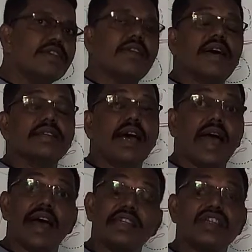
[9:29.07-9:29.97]
as well as
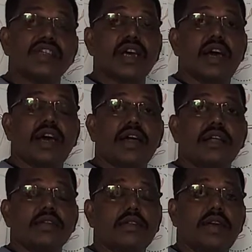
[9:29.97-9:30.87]
S
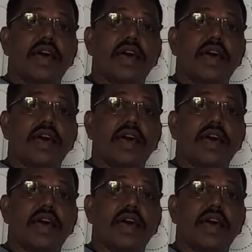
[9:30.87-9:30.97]
star.